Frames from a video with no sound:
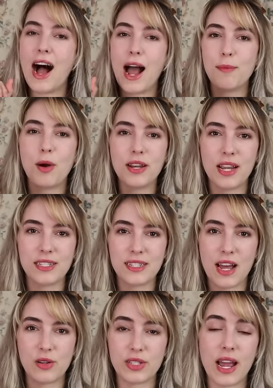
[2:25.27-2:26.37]
I bought nice
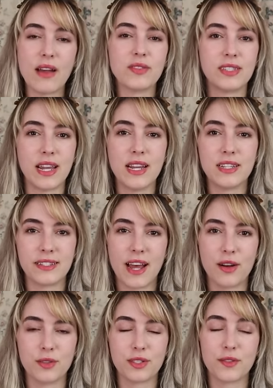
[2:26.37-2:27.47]
towels. I have stained
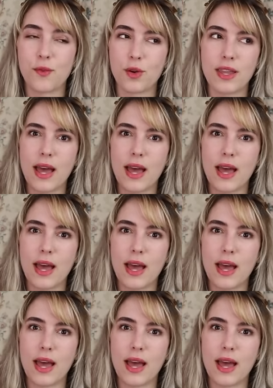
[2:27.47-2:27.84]
towels for